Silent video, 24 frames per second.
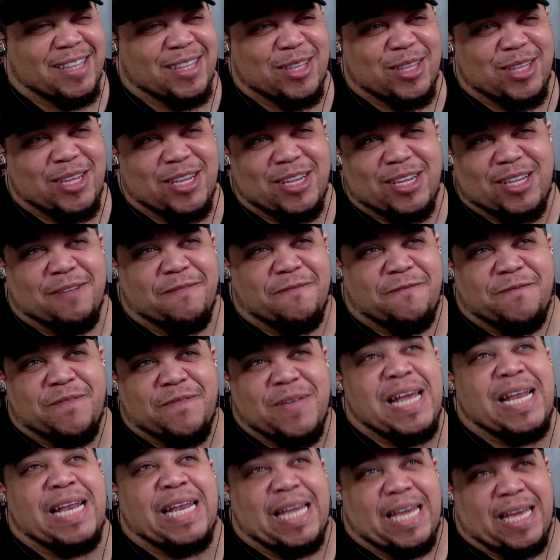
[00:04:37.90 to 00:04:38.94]
just the
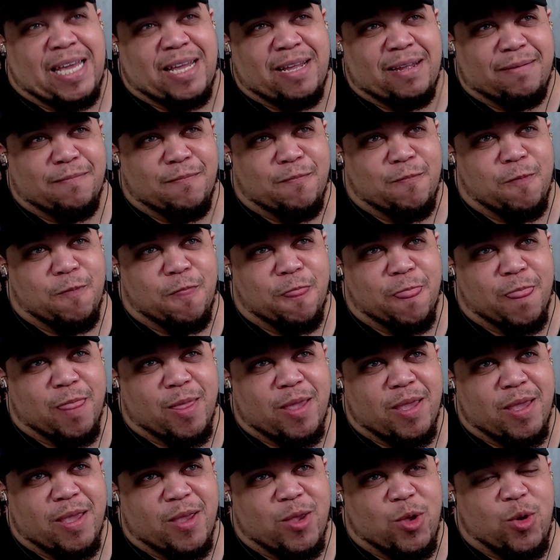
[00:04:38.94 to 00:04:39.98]
feeling,
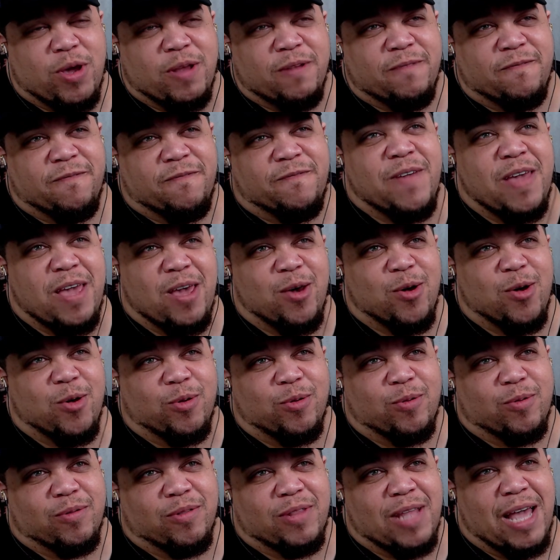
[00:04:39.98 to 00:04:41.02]
you can
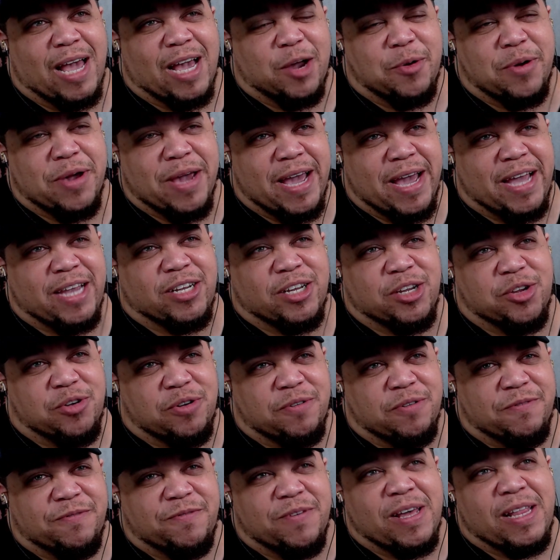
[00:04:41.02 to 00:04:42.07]
feel that creation. You can
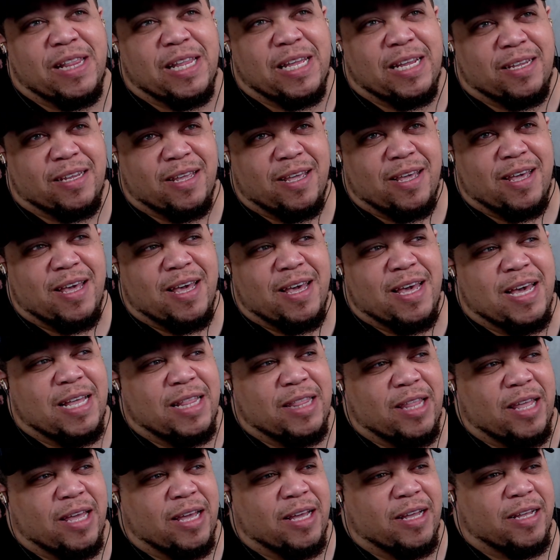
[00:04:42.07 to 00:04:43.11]
feel it,
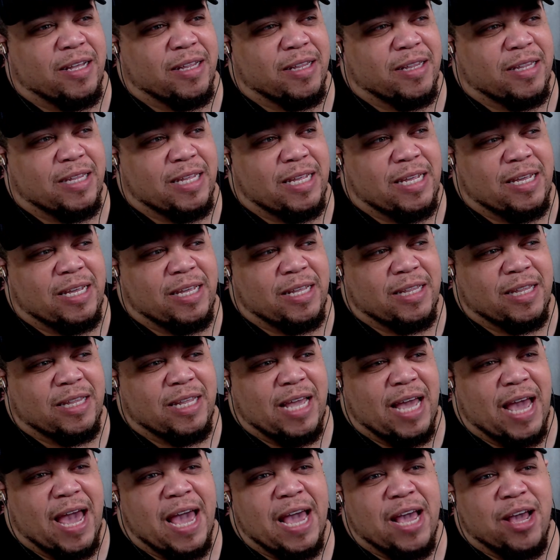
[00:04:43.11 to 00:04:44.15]
the
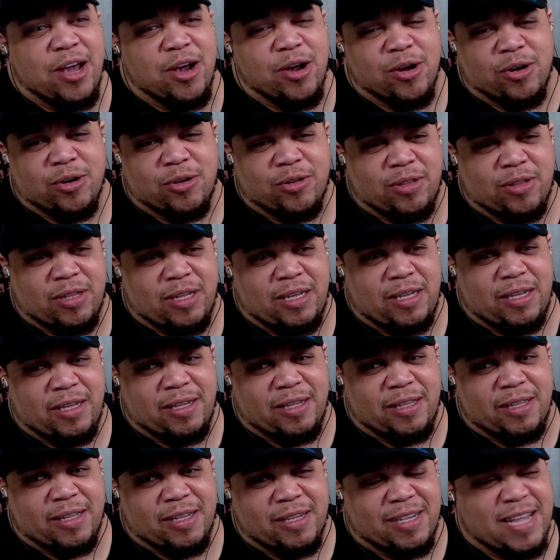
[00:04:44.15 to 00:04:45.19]
anger,
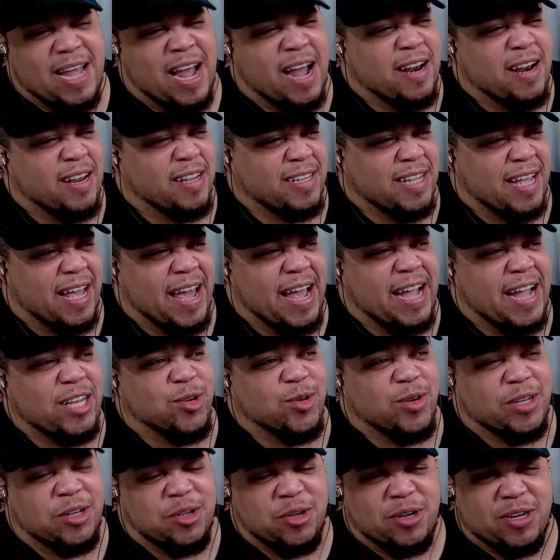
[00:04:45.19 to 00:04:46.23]
the sadness, the
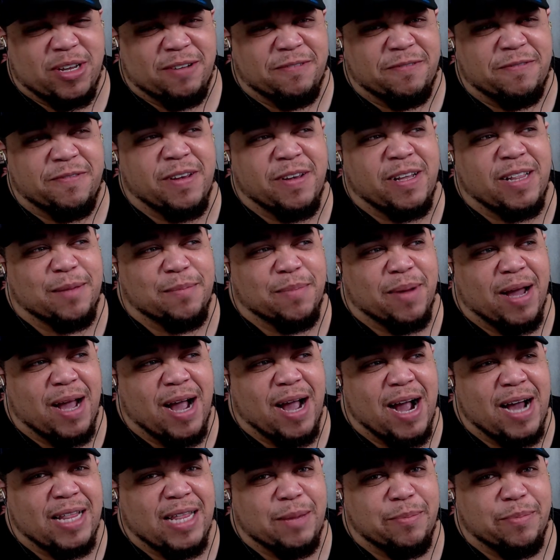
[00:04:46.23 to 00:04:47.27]
hatred. You can feel it by
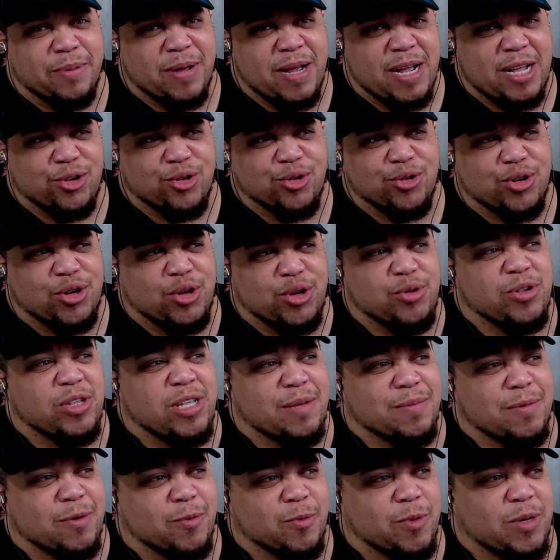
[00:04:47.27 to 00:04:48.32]
how they introduced him
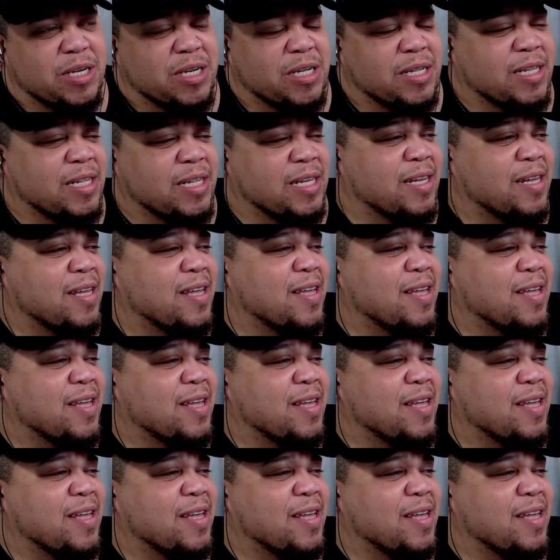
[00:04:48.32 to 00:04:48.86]
originally.